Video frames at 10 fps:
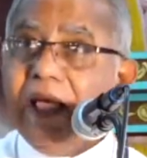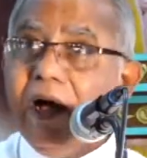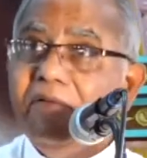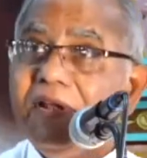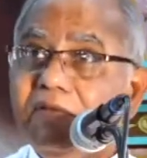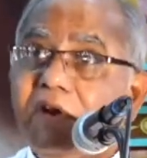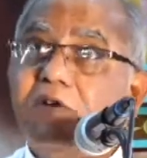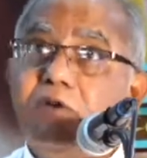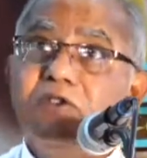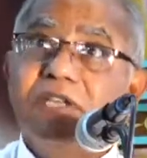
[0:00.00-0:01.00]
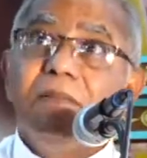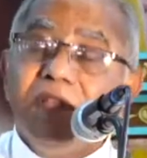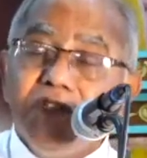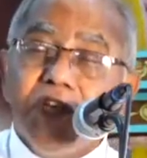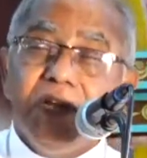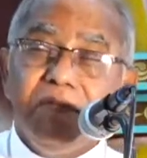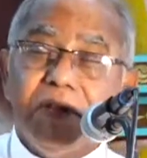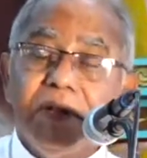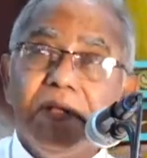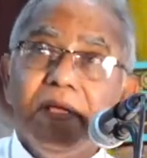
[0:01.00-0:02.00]
when you want to do something genuine.
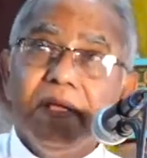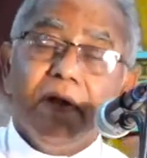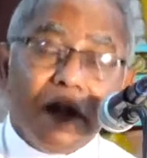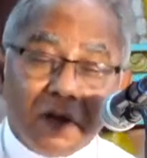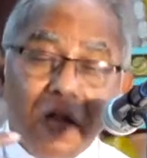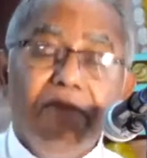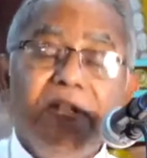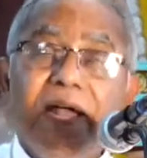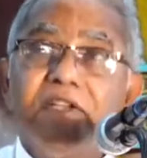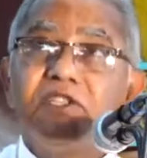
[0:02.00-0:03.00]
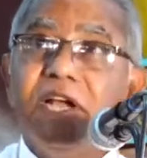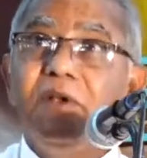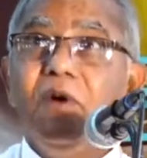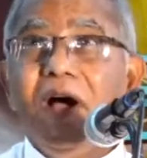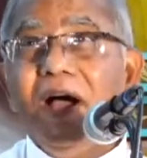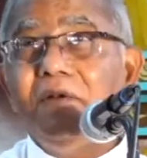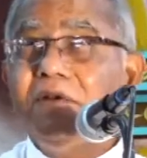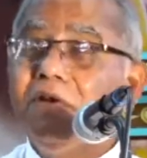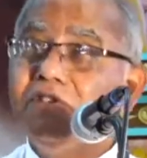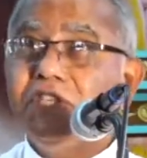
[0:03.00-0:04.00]
Not all will understand you.
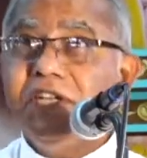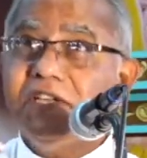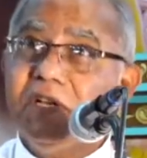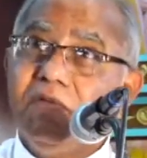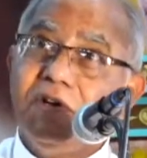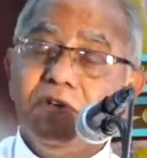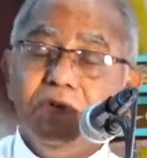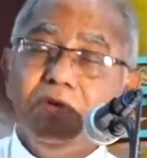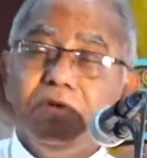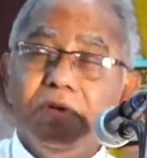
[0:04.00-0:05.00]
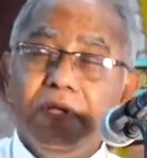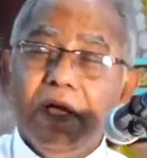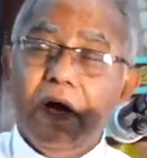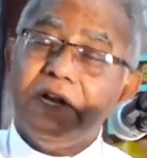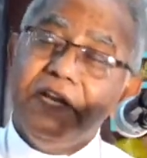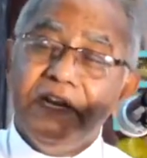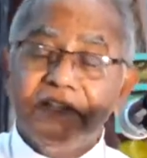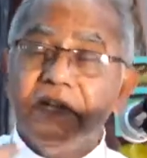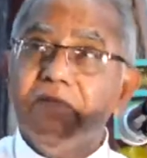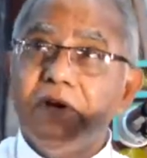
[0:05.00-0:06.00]
No, she doesn't want to do, or he
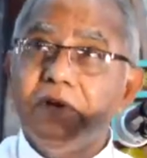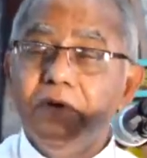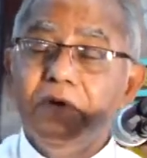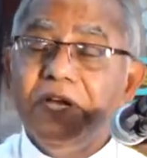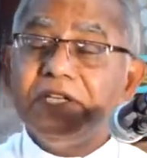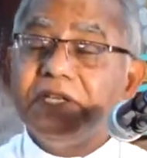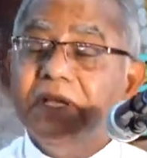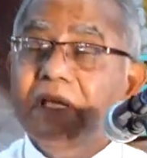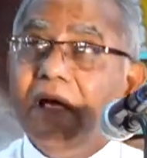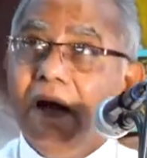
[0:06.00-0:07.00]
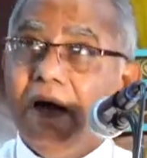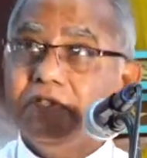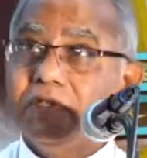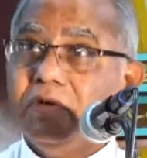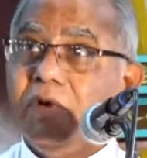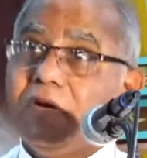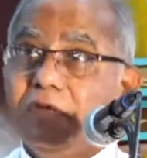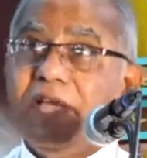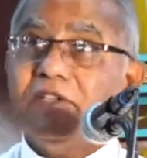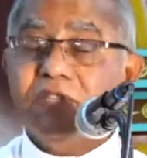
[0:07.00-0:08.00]
doesn't want to do it. So what
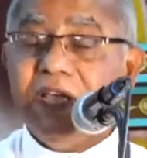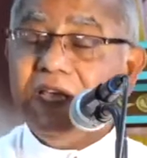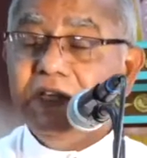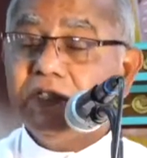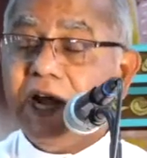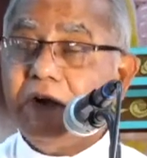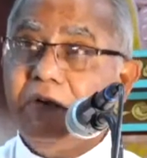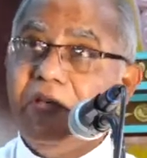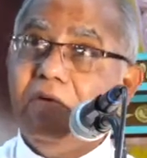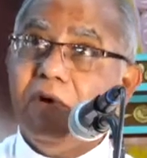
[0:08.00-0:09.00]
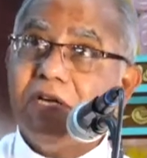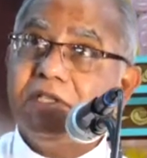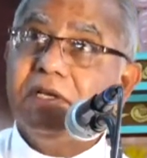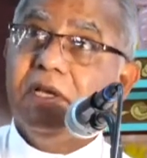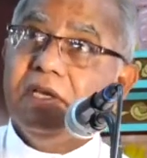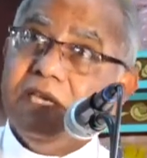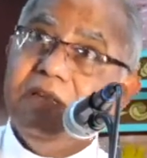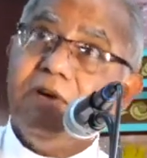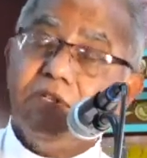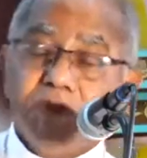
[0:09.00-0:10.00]
we are saying, he's not doing what he
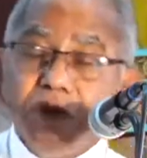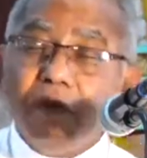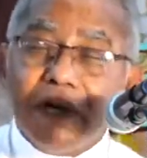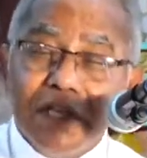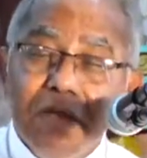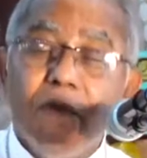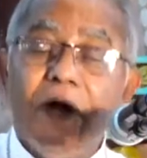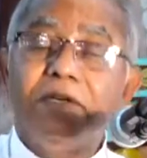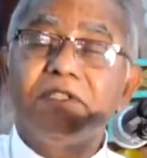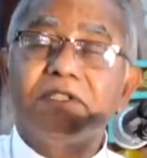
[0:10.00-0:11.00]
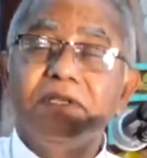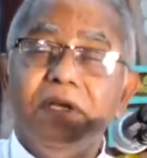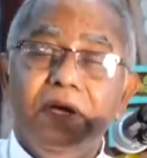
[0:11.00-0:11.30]
wants to do, what he wants,